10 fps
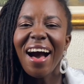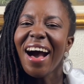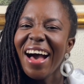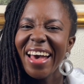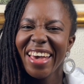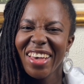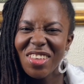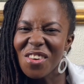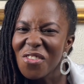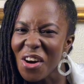Hi,
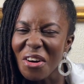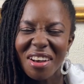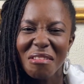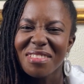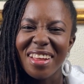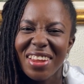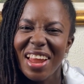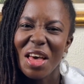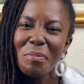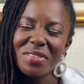you're welcome to another
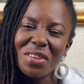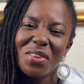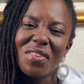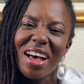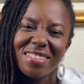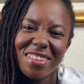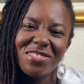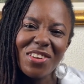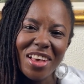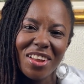episode of Ask The
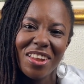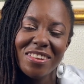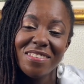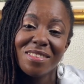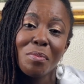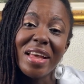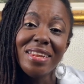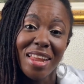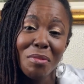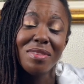Trichologist. My
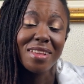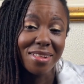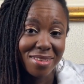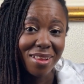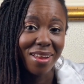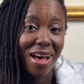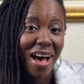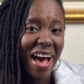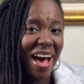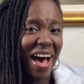name is Atilola,
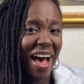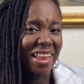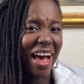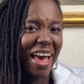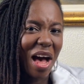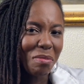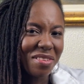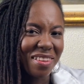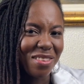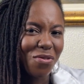and I am the
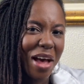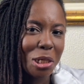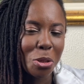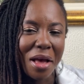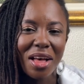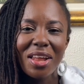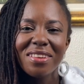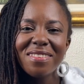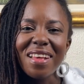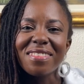certified
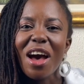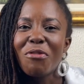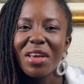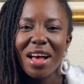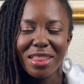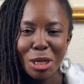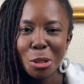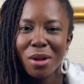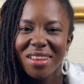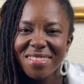trichologist at African
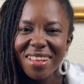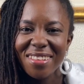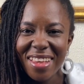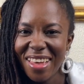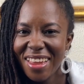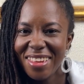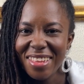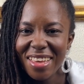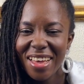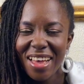Naturalistas Hair Clinic.